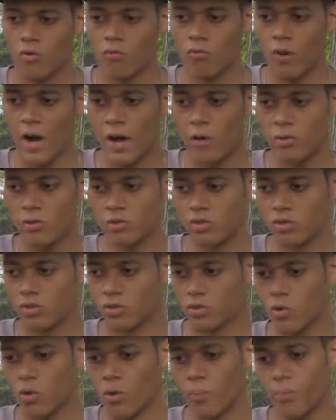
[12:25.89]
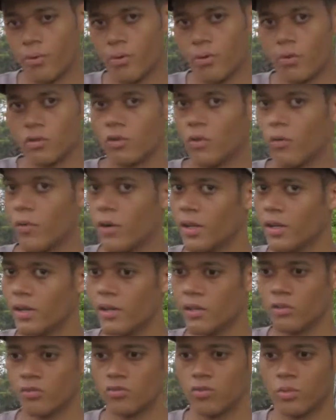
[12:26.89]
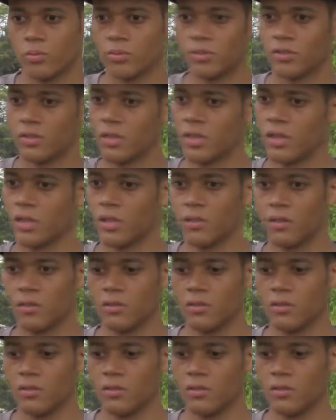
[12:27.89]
Rahu is in Scorpio, it's already in a trouble sign.